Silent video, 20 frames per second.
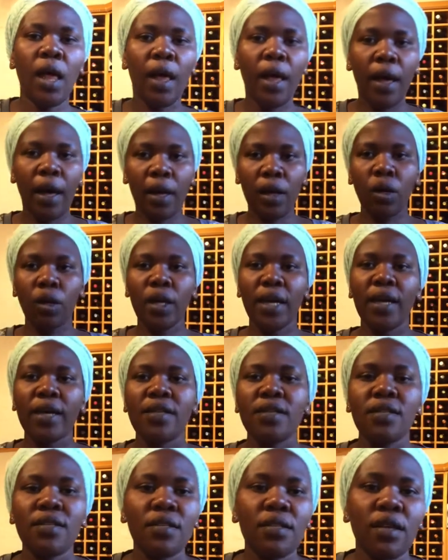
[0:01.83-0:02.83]
Hello
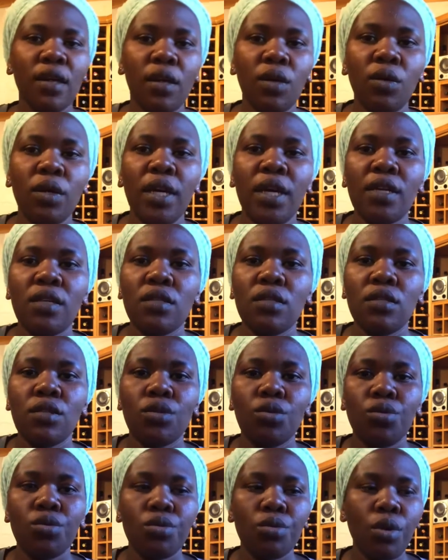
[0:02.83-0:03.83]
guys.
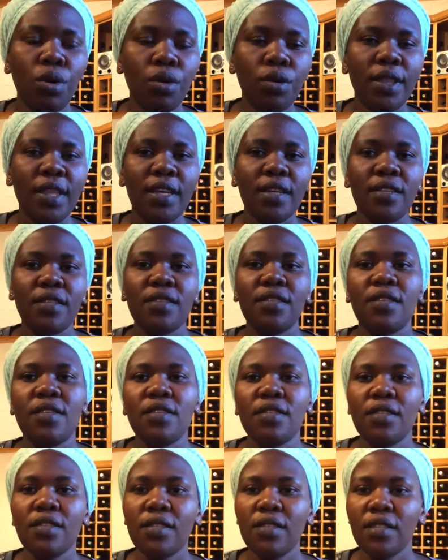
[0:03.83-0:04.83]
So there is
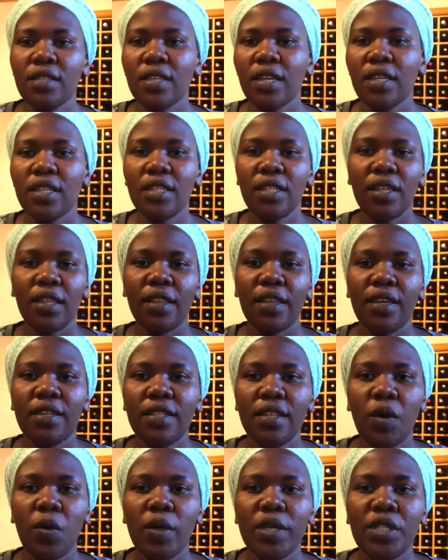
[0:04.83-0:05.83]
this discussion
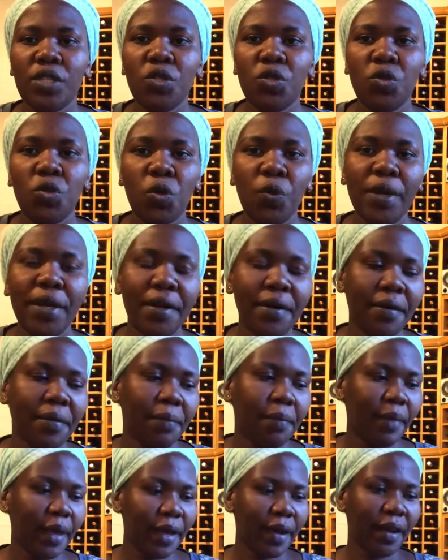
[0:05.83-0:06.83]
that I was
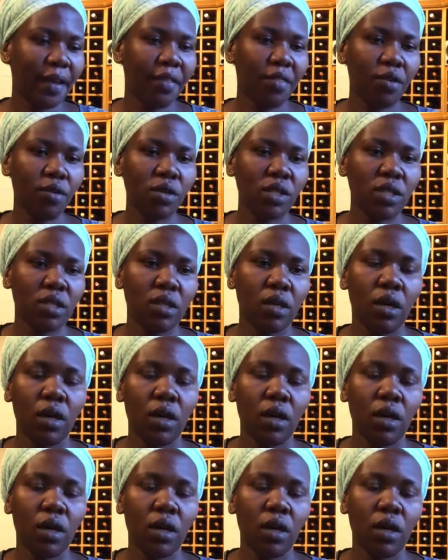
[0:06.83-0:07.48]
doing, and I thought